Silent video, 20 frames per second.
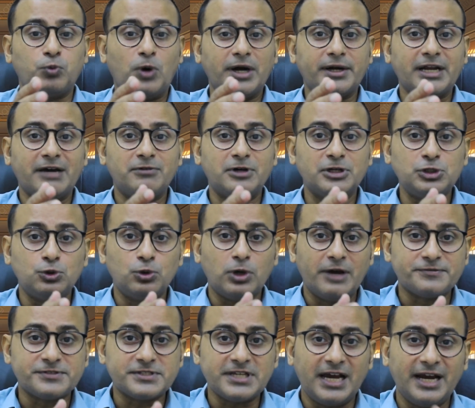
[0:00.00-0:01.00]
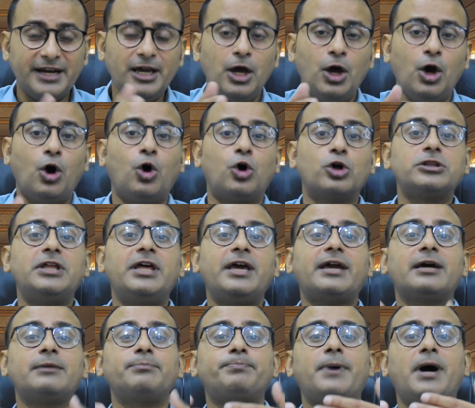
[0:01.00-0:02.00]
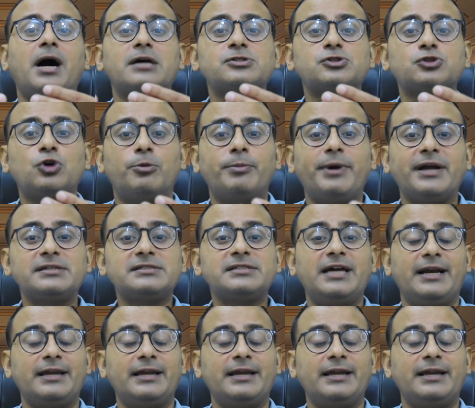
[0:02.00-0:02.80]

whatever you have said or they can pass comments,